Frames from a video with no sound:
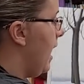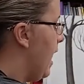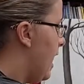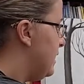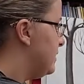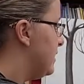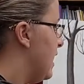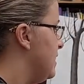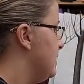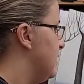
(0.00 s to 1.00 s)
As his
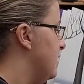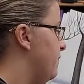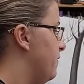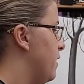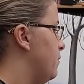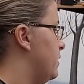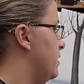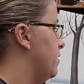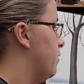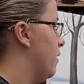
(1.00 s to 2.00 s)
last leaf floated
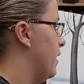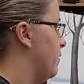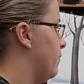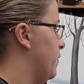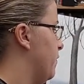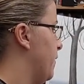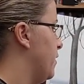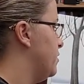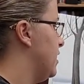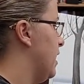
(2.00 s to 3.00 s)
to the ground, for the
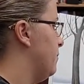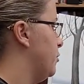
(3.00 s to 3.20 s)
first time,